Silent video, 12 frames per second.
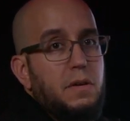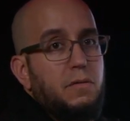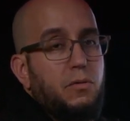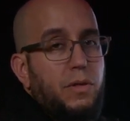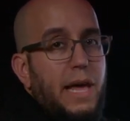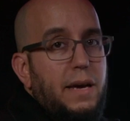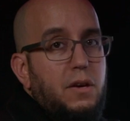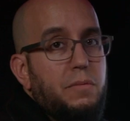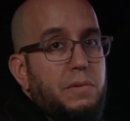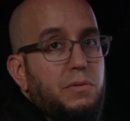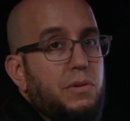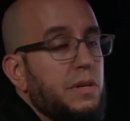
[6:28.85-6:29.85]
for that
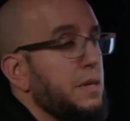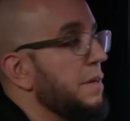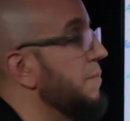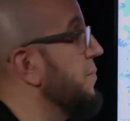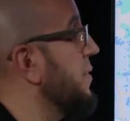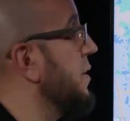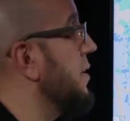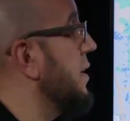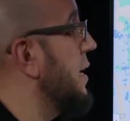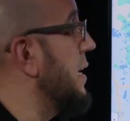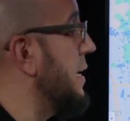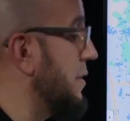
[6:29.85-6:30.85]
community
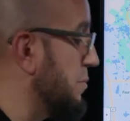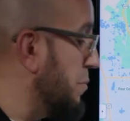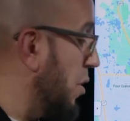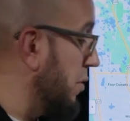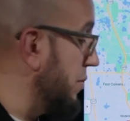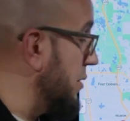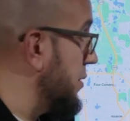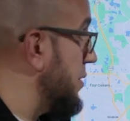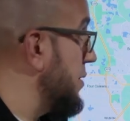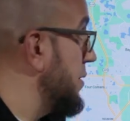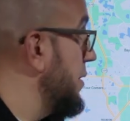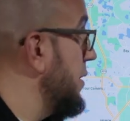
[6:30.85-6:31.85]
is marvelous.